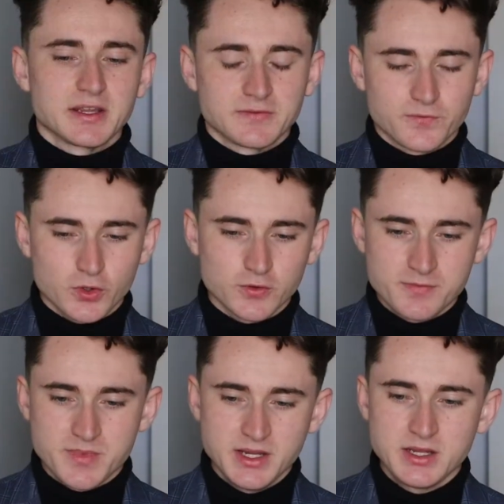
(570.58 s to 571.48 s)
in front
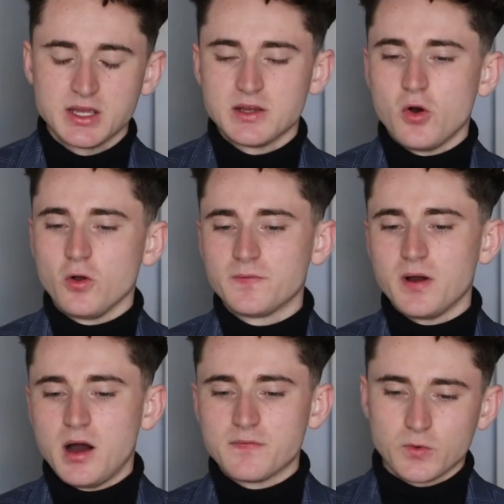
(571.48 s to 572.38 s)
of me. All the
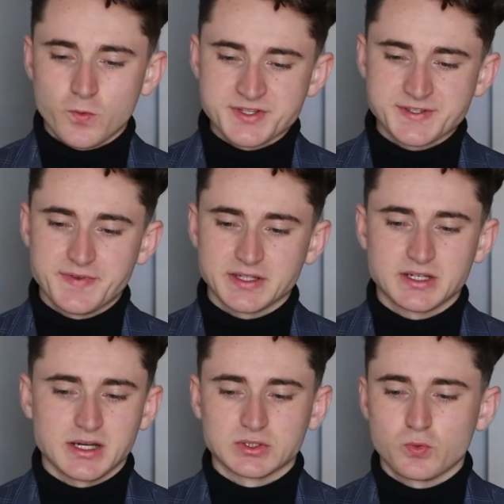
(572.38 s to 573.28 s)
other ones that
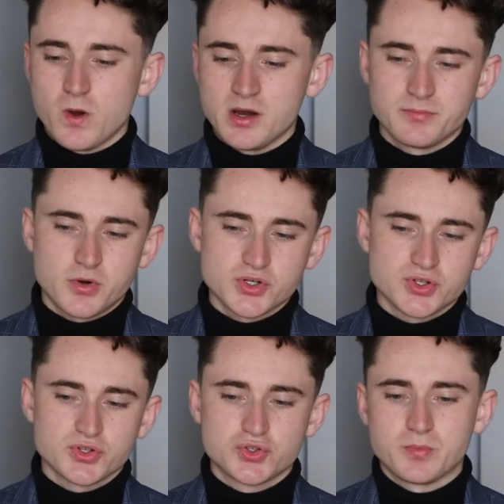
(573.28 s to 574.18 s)
got 1
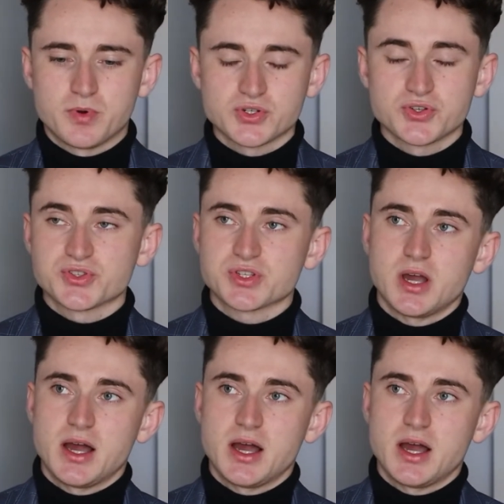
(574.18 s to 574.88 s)
purchase, 2 purchase,